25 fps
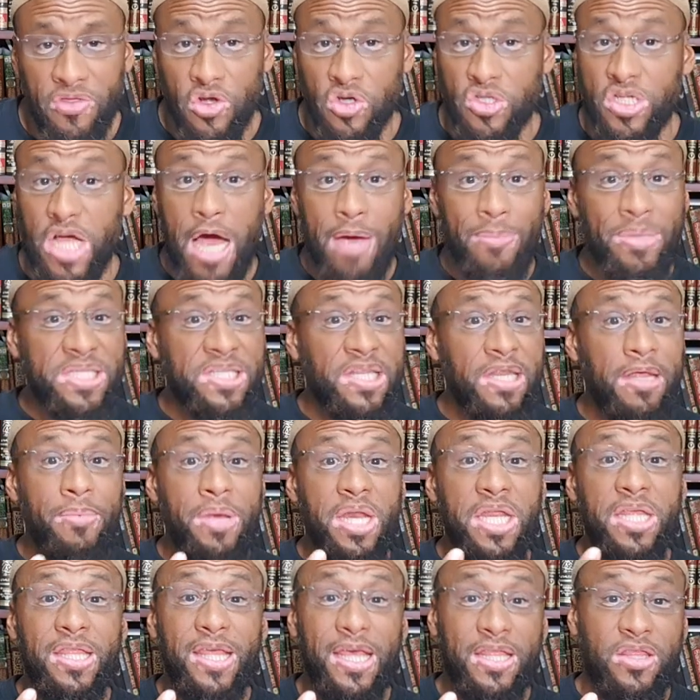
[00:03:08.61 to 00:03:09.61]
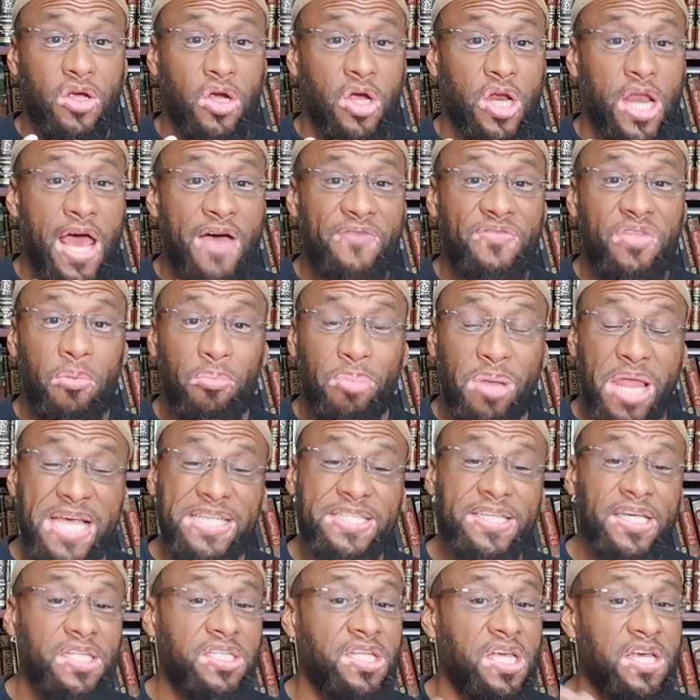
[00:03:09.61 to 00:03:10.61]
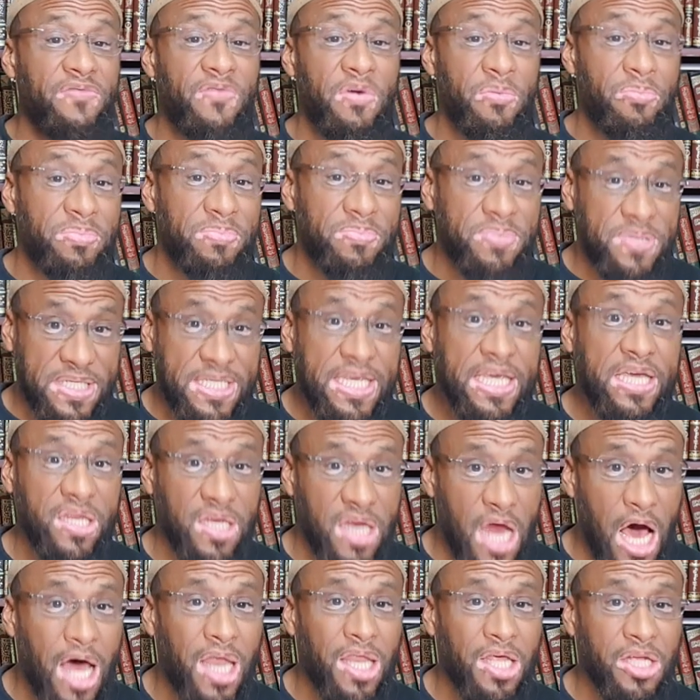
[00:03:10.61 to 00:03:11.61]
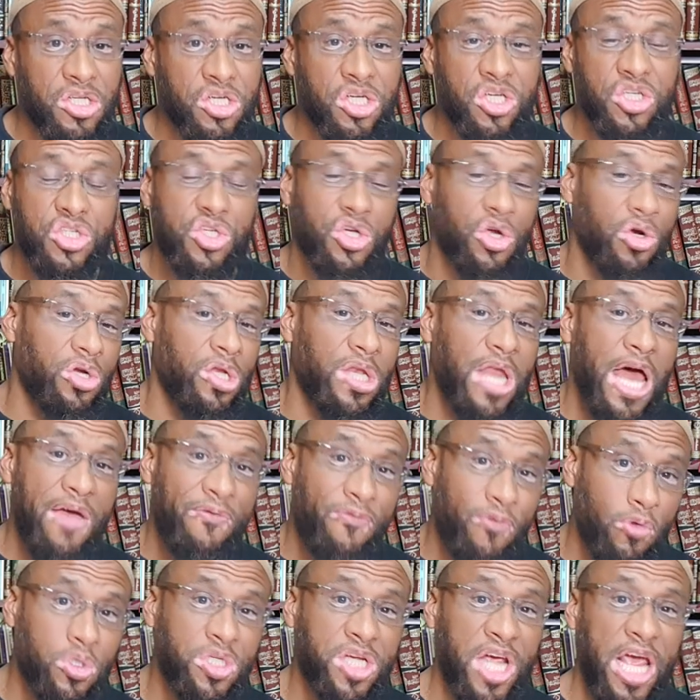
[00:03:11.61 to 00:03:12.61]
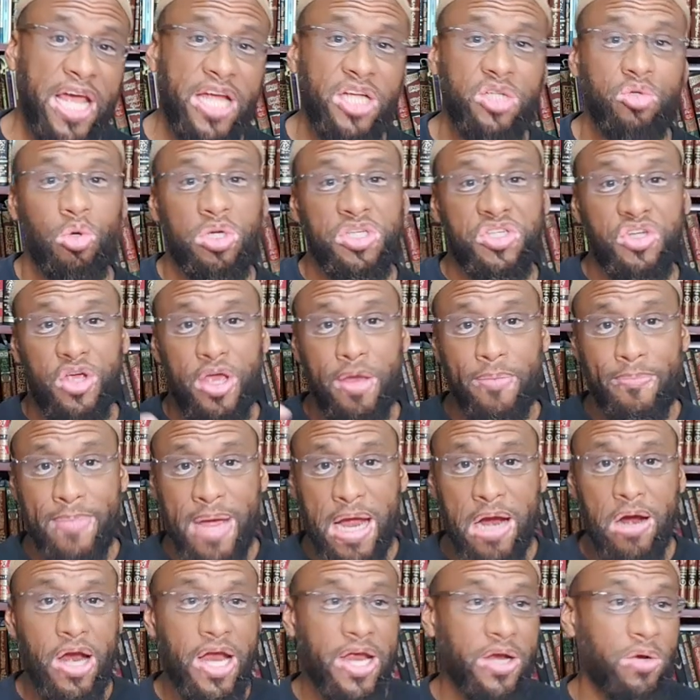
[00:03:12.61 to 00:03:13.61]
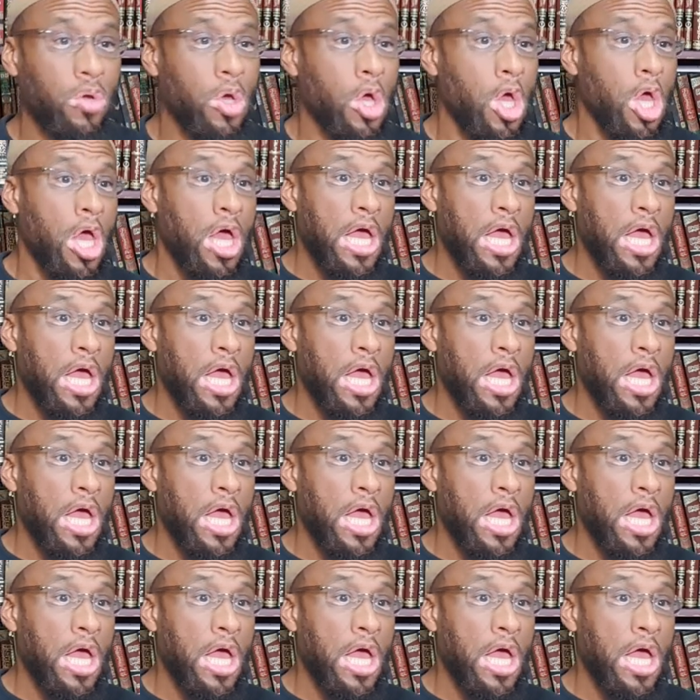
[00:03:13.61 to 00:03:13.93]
Their time is limited that they're going to have the blessing to even seek knowledge because your life will change. Once you get married,